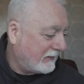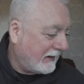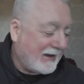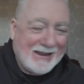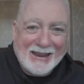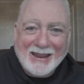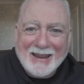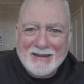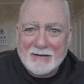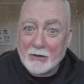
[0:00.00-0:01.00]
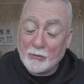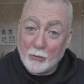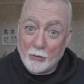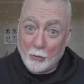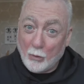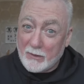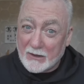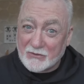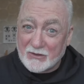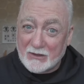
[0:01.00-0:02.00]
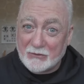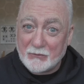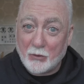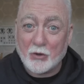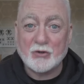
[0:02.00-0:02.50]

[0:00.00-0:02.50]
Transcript: An N, I don't know what that stands for.